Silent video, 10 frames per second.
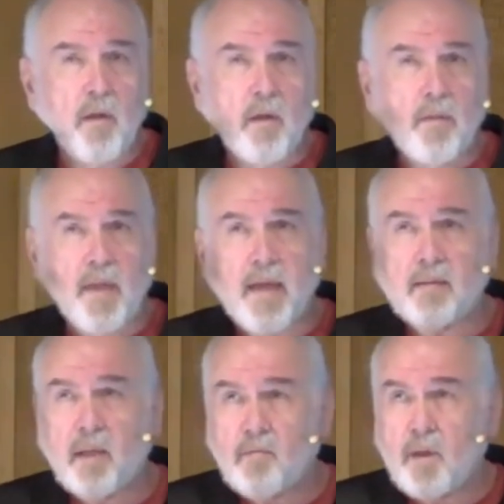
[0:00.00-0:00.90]
the
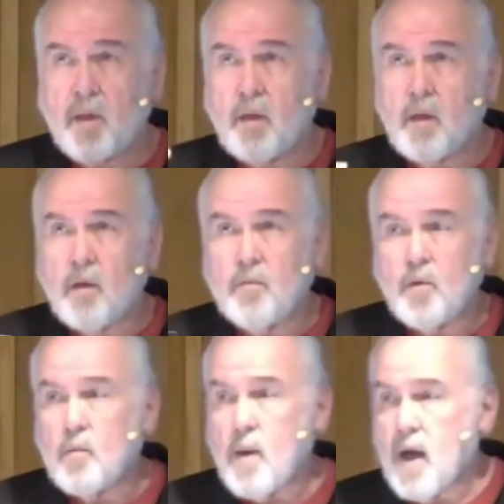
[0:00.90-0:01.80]
activity of
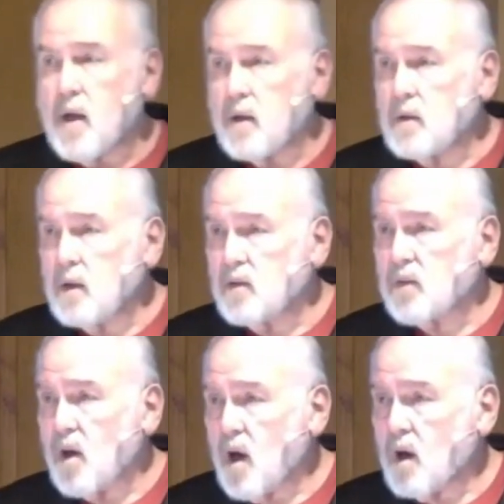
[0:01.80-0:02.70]
your mind is
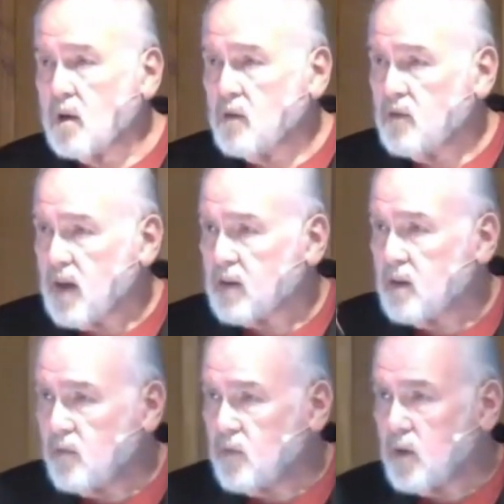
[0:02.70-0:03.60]
God's
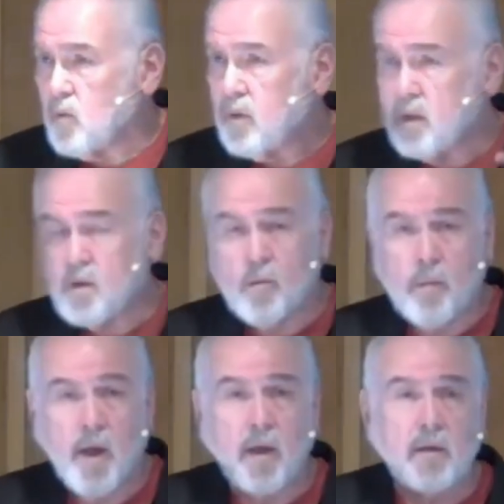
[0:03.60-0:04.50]
activity within your
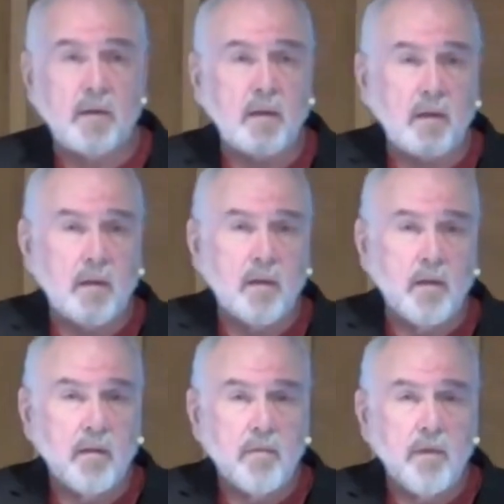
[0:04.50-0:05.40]
mind,
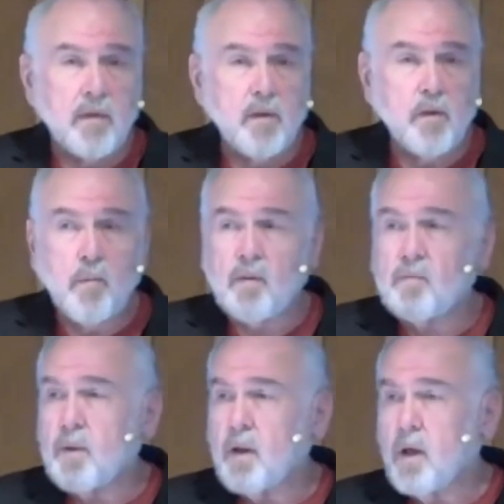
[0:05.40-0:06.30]
then you must
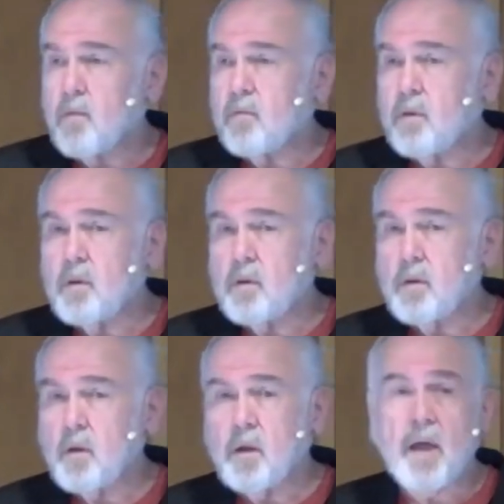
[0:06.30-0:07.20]
be love.
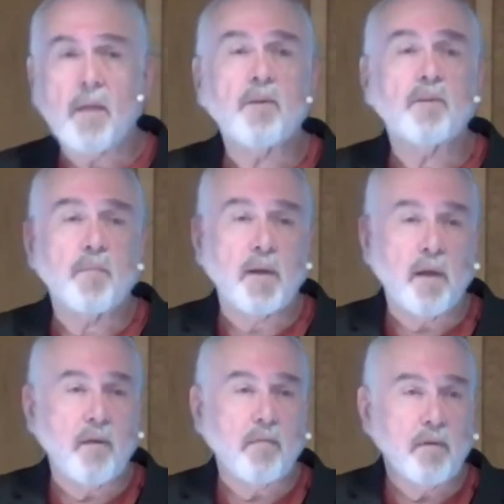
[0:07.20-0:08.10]
And I must be
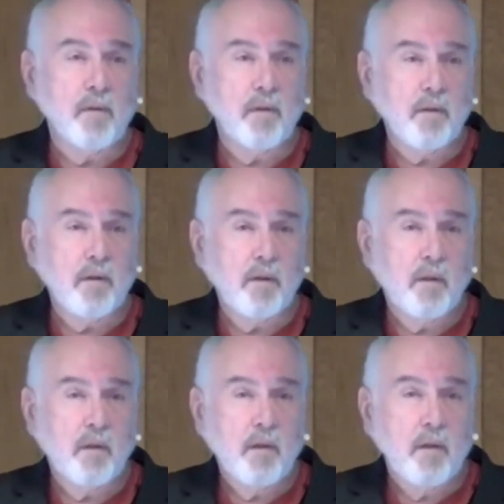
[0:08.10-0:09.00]
love.
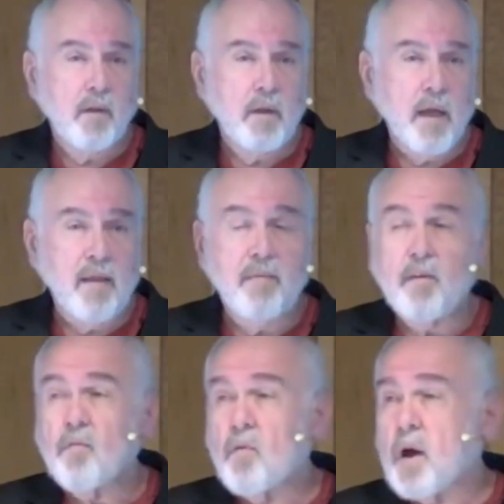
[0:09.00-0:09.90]
And
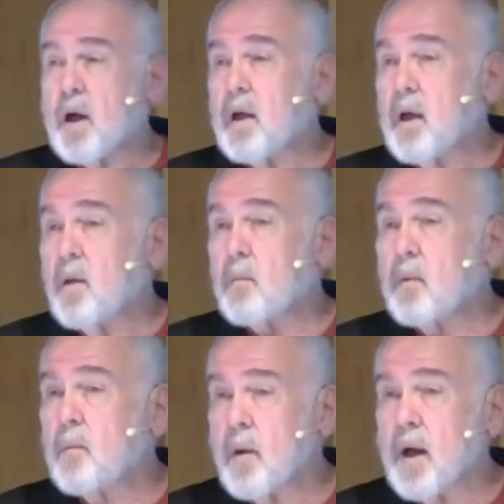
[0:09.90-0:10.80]
therefore, I
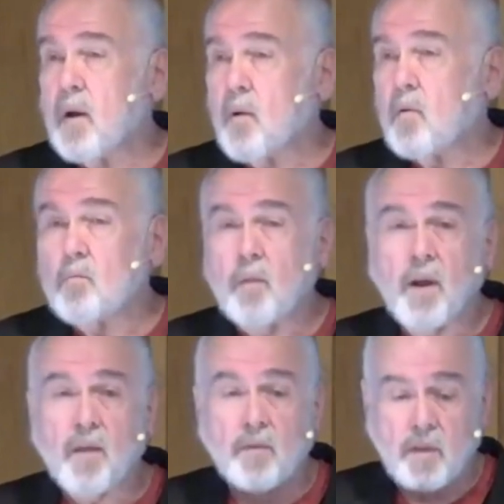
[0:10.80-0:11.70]
am my own
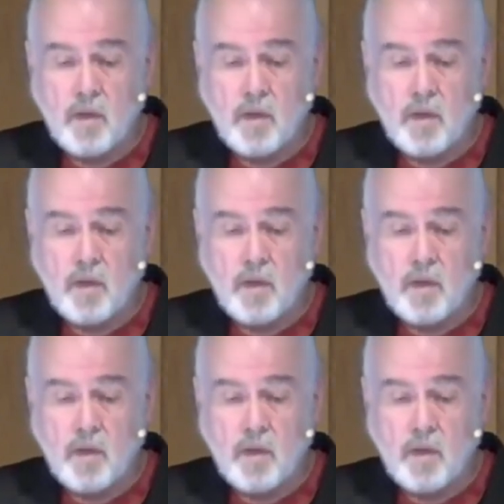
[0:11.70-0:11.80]
beloved.